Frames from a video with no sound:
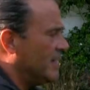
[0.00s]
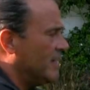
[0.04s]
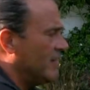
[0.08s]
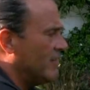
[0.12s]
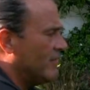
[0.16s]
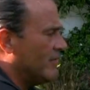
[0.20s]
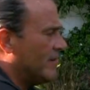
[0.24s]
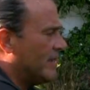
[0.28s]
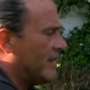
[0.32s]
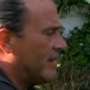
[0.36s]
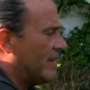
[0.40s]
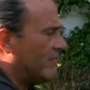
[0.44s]

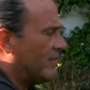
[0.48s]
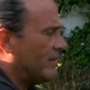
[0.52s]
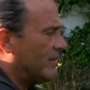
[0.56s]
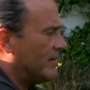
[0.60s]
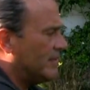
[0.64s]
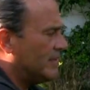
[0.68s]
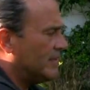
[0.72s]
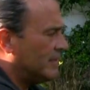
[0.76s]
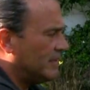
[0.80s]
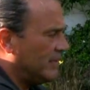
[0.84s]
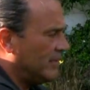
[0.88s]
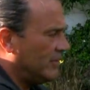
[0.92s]
here we have a
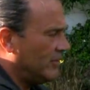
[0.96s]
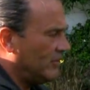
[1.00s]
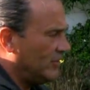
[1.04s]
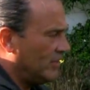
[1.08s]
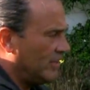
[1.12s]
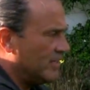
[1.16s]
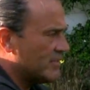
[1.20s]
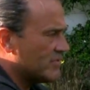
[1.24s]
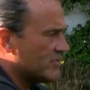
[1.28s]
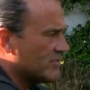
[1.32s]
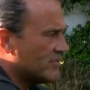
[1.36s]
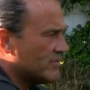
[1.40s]
little
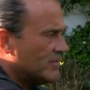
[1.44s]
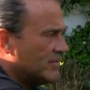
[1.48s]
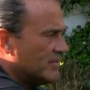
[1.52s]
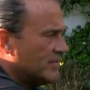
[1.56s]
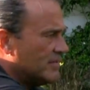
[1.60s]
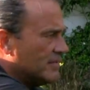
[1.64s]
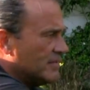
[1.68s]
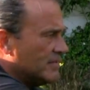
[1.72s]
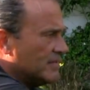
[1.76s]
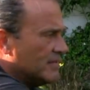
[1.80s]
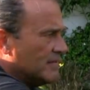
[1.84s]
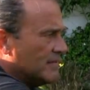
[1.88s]
lizard
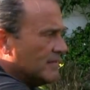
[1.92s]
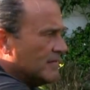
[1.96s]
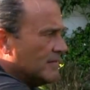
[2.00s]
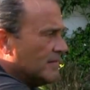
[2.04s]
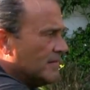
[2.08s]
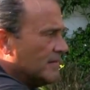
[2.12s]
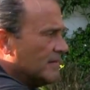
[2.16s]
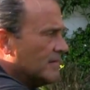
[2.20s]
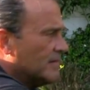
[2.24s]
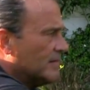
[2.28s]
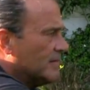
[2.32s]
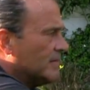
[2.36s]

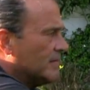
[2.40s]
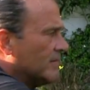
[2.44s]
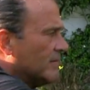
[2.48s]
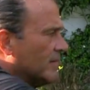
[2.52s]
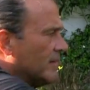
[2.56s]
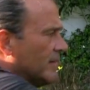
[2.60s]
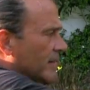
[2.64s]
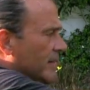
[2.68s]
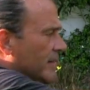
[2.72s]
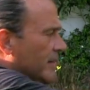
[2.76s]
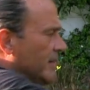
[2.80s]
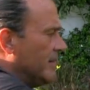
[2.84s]

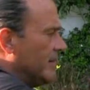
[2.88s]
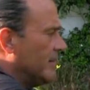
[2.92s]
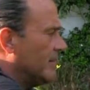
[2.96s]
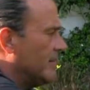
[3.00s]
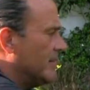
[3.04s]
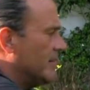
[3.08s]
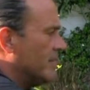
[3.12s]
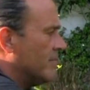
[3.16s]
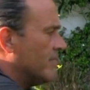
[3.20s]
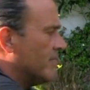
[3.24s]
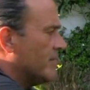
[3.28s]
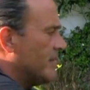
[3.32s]
right here.
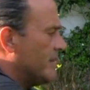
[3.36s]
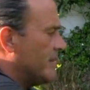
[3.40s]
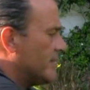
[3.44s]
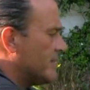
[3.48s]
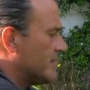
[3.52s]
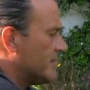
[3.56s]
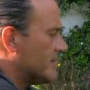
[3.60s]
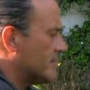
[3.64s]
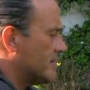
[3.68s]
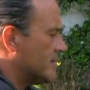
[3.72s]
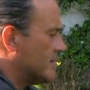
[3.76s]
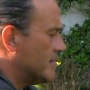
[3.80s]
Here he
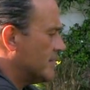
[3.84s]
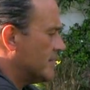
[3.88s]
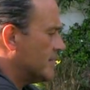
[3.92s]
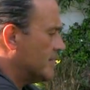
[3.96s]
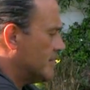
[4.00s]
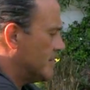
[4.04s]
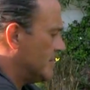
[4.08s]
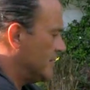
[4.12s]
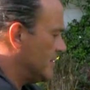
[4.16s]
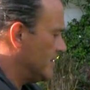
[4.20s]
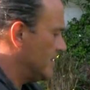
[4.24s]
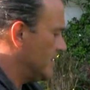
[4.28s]
is.
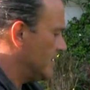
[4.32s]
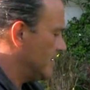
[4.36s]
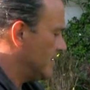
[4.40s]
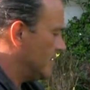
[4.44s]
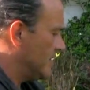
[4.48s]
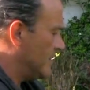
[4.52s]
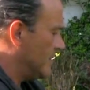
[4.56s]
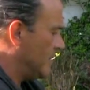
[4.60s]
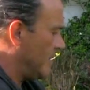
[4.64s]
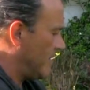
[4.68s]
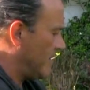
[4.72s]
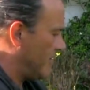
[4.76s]

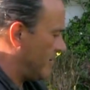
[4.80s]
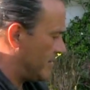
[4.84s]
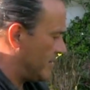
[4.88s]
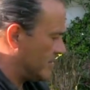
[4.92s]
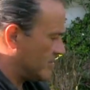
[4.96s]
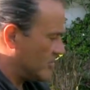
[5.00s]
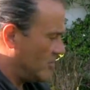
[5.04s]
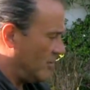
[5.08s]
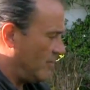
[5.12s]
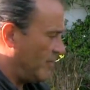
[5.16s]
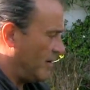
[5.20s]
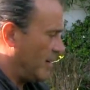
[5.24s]
There he
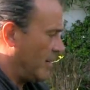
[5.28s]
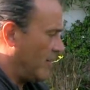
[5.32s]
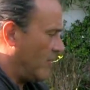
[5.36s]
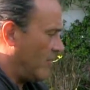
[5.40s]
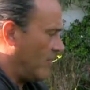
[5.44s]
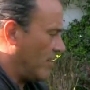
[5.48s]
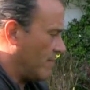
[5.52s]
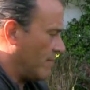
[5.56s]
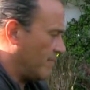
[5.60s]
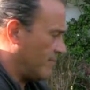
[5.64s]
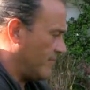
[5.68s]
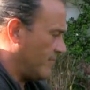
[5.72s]
is on my
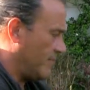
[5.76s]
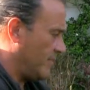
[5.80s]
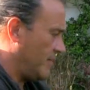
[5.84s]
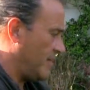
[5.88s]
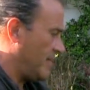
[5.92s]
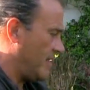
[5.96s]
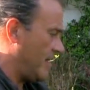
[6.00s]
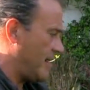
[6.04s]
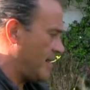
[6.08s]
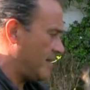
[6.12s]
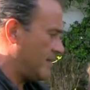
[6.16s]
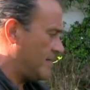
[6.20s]
arm. See
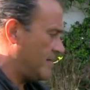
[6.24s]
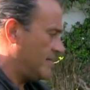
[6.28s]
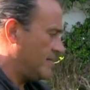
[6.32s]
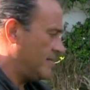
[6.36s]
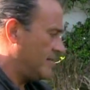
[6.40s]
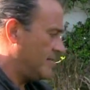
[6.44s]
that?